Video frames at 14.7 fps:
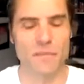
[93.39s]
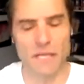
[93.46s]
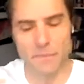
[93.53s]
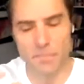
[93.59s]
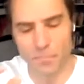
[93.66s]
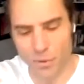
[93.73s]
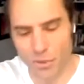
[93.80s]

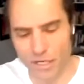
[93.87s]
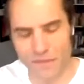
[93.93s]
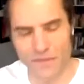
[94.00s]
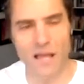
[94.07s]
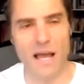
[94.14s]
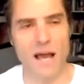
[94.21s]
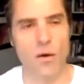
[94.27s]
He put it
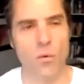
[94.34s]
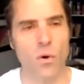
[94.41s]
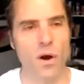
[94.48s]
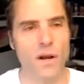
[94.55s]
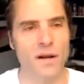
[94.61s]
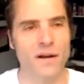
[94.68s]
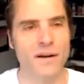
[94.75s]
in the hot
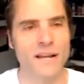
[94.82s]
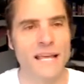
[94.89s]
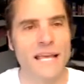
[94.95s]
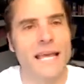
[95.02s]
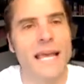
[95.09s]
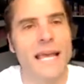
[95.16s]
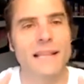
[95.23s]
water
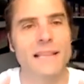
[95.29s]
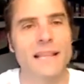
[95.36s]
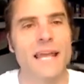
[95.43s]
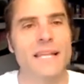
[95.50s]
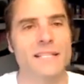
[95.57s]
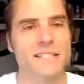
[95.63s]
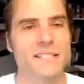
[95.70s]
and
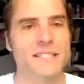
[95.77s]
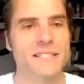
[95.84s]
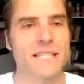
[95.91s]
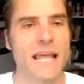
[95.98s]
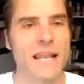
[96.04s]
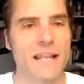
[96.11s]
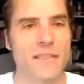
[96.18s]
let it
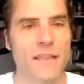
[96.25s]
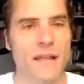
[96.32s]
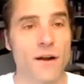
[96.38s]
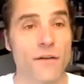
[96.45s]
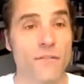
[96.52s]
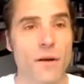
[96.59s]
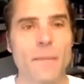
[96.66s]
set in
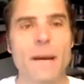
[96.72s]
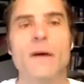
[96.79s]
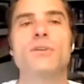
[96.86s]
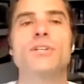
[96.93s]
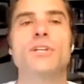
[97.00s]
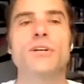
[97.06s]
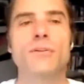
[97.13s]
there for about
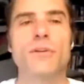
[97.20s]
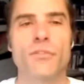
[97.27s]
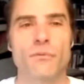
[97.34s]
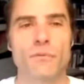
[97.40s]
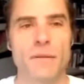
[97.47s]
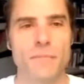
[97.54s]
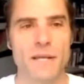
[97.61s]
2 to
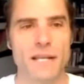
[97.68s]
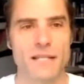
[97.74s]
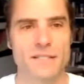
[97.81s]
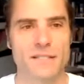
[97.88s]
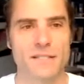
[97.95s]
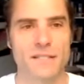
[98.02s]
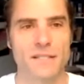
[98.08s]
3
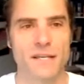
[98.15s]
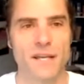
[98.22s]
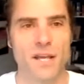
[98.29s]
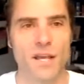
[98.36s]
minutes,